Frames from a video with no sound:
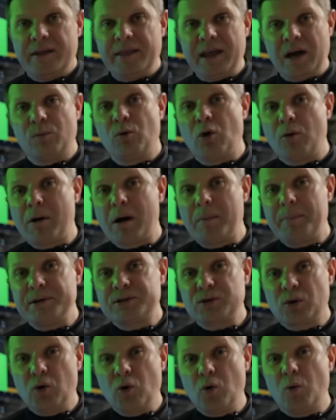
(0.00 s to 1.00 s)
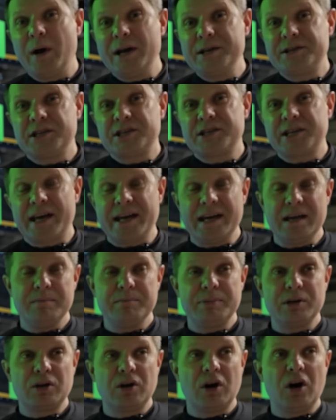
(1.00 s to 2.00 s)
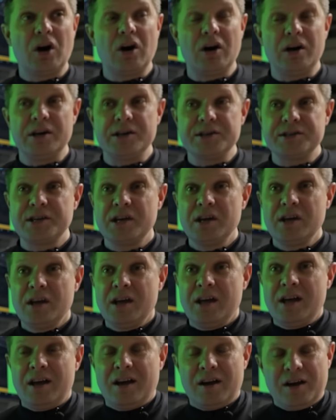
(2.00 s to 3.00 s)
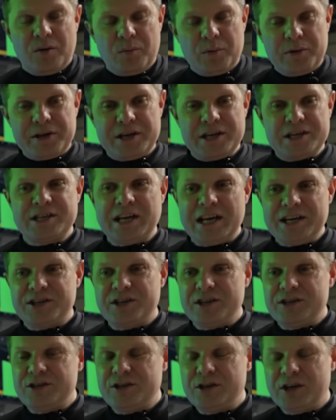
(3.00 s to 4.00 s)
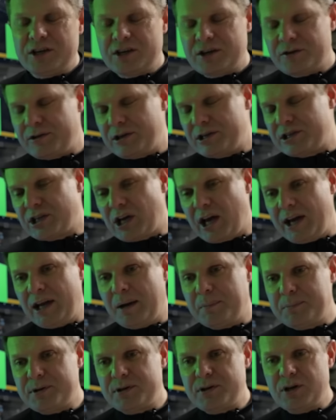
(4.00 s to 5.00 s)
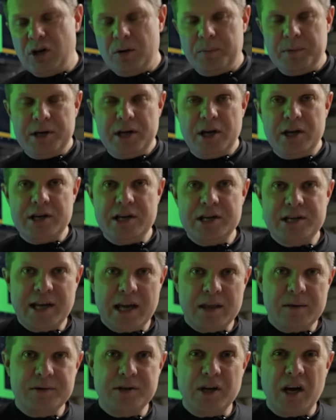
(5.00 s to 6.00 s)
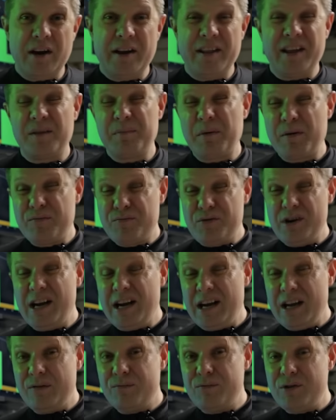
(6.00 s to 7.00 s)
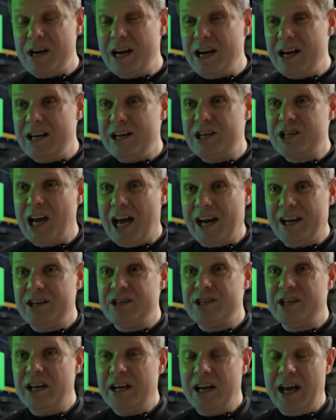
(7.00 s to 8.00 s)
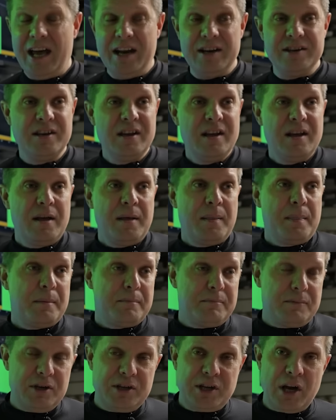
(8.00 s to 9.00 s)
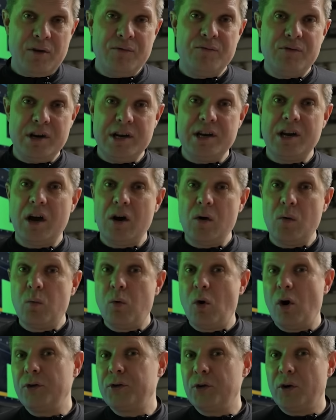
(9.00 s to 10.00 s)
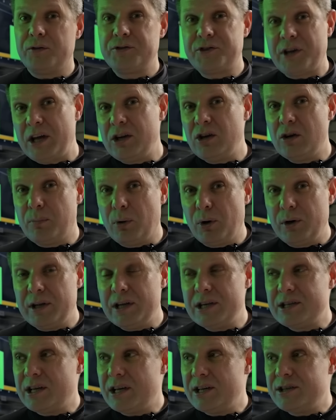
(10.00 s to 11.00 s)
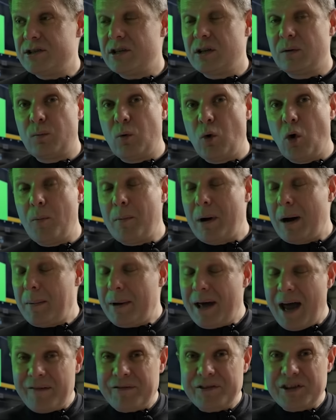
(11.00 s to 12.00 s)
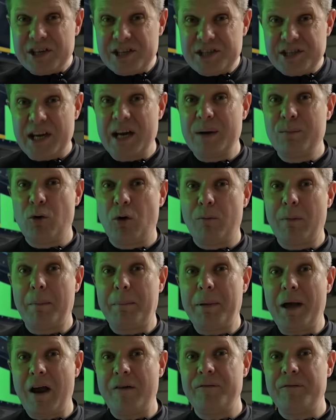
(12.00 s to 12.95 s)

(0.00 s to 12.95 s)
and that warm up is always the same because With these sessions, you can actually sign up to them. You know you need to get them done, and they can be really, really challenging. And you don't really know what sort of state your body is in. So the warm-up, having the same warm-up